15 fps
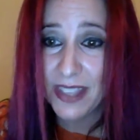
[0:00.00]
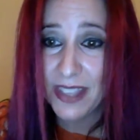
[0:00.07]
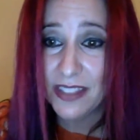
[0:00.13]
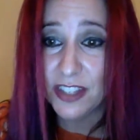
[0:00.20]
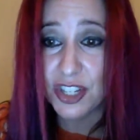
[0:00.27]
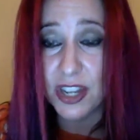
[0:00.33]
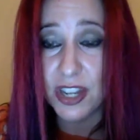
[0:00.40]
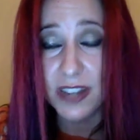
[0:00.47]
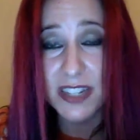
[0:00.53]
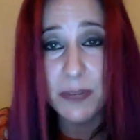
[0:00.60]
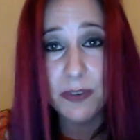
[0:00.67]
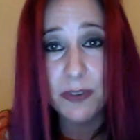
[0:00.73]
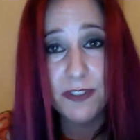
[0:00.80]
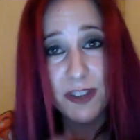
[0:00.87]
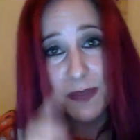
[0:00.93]
The Shakti
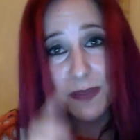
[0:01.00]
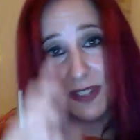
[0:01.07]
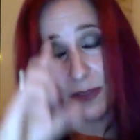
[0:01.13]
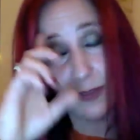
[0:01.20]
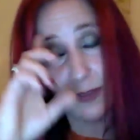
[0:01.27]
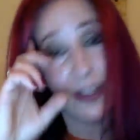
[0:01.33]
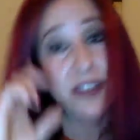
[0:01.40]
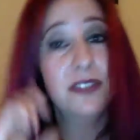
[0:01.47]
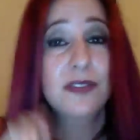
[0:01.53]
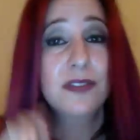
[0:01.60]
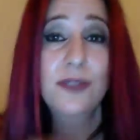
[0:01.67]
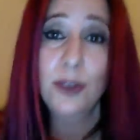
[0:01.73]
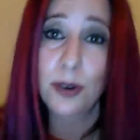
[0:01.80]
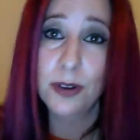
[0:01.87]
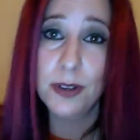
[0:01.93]
perfume is a blend of
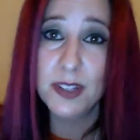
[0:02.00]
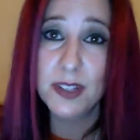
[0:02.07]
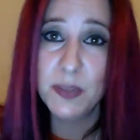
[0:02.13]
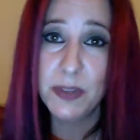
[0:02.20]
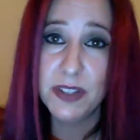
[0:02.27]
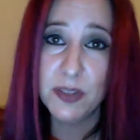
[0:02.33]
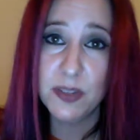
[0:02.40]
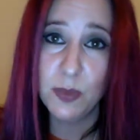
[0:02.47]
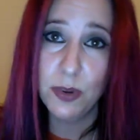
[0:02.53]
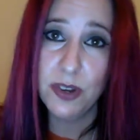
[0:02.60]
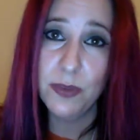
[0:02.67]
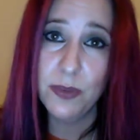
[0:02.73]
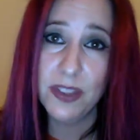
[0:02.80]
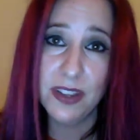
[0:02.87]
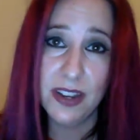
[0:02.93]
florals, but it's rooted
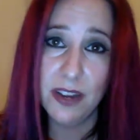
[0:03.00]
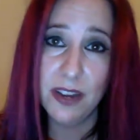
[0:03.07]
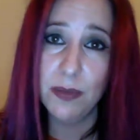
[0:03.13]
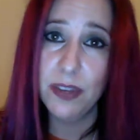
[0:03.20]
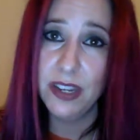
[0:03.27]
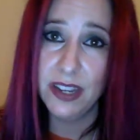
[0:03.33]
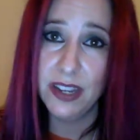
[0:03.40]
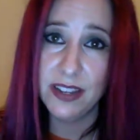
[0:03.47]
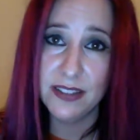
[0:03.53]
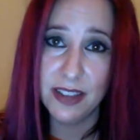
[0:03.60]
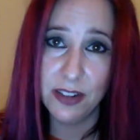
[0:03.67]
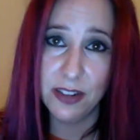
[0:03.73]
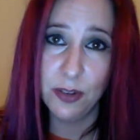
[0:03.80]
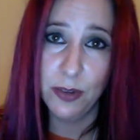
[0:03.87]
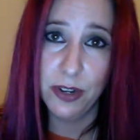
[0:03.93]
with a really nice
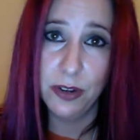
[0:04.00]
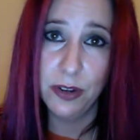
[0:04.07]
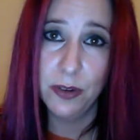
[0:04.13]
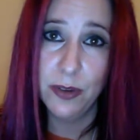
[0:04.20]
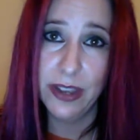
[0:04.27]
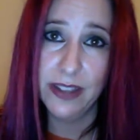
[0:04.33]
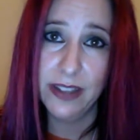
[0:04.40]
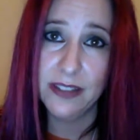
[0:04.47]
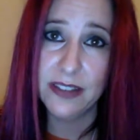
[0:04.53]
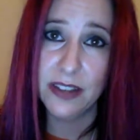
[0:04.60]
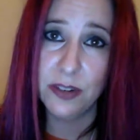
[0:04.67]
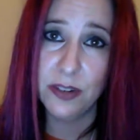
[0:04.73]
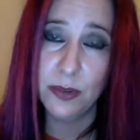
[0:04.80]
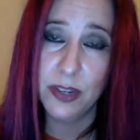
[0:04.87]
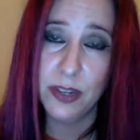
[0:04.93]
sandalwood, a Hawaiian
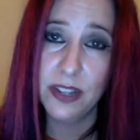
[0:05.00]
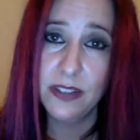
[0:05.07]
sandalwood.